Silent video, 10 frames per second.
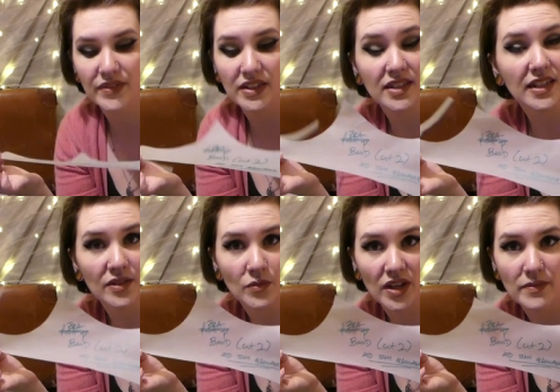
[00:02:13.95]
It's the second
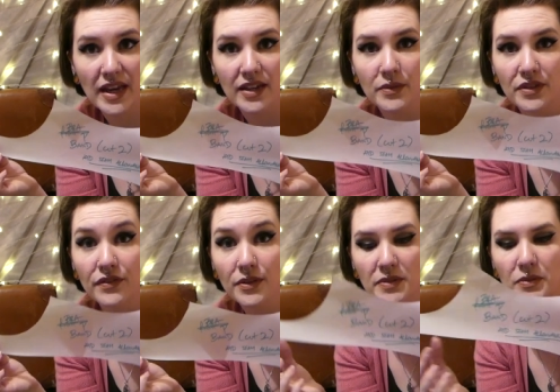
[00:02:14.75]
one I made with a
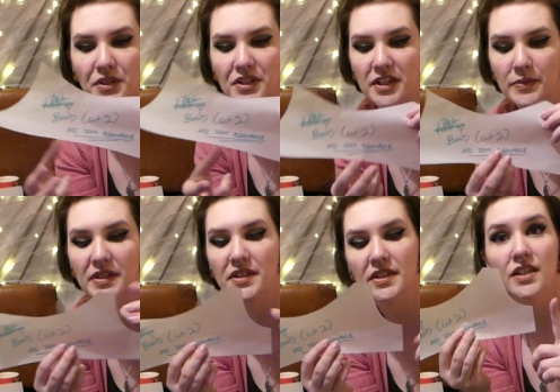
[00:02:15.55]
few small adjustments.